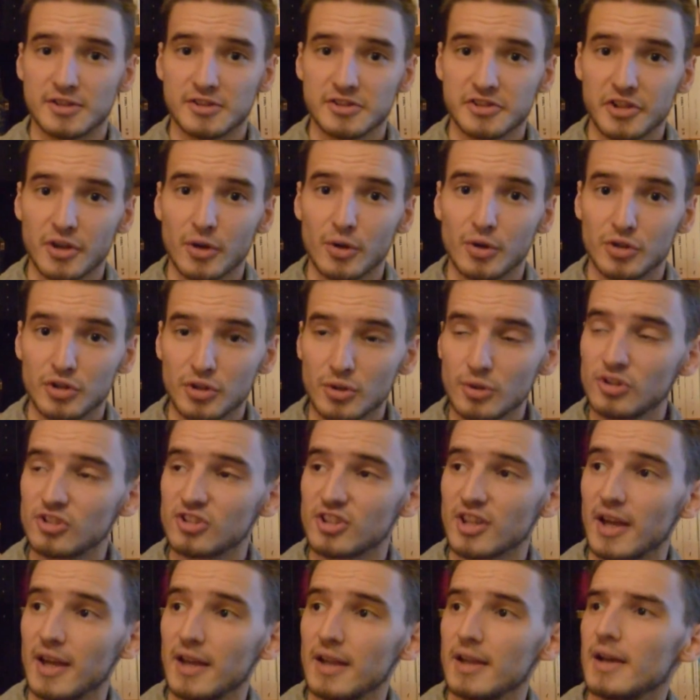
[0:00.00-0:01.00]
So you
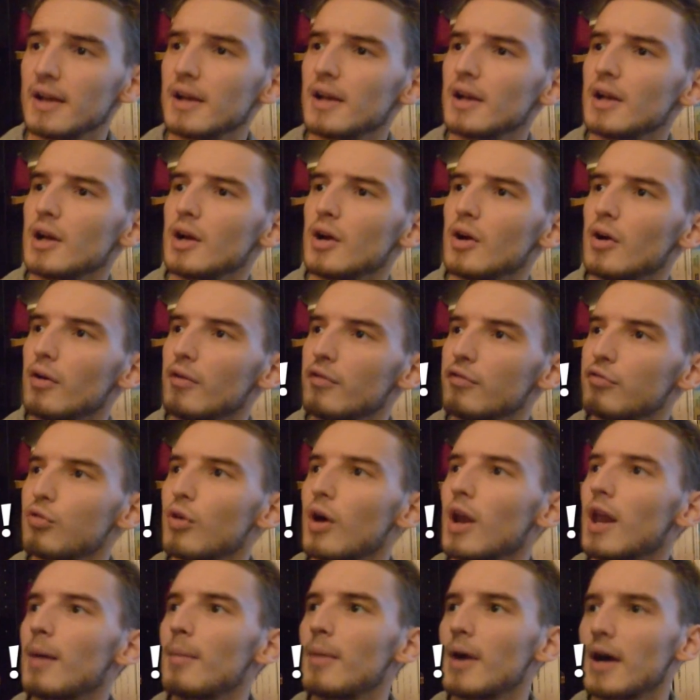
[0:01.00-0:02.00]
say,
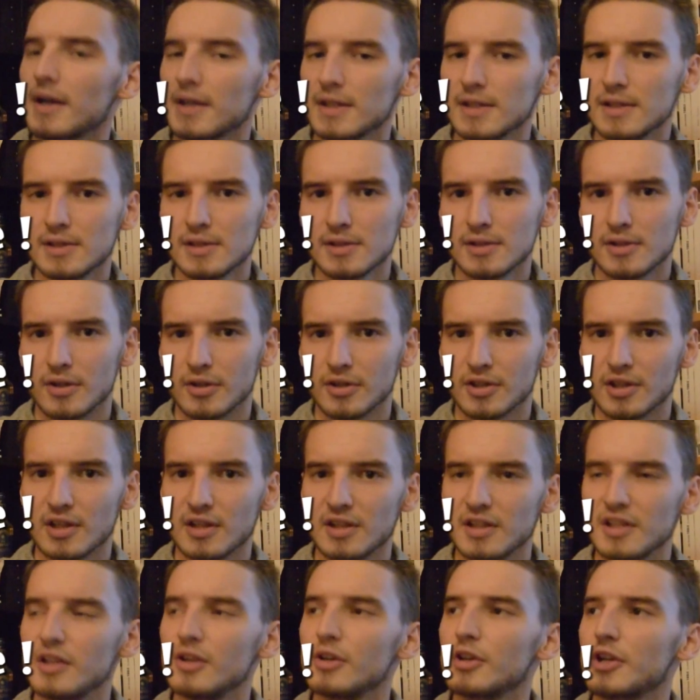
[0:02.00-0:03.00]
voilà Marie,
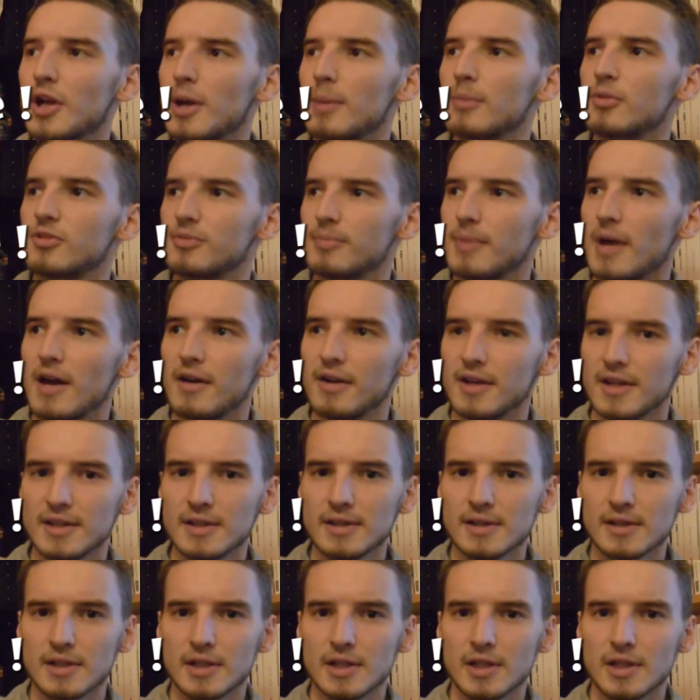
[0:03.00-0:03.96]
okay, here comes Mary,